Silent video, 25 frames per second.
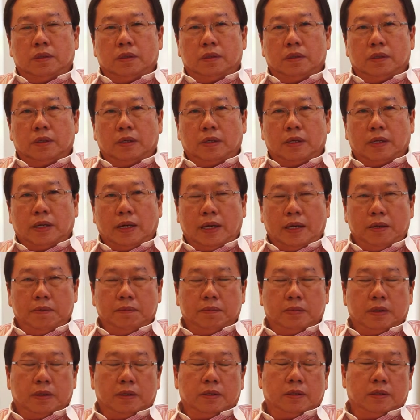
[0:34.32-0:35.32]
He
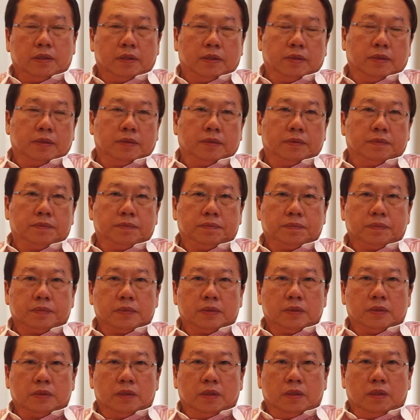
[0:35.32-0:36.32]
claimed that
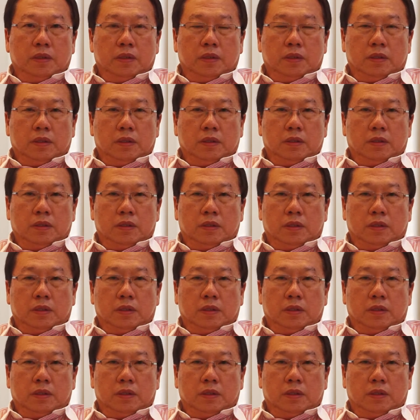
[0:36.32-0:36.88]
the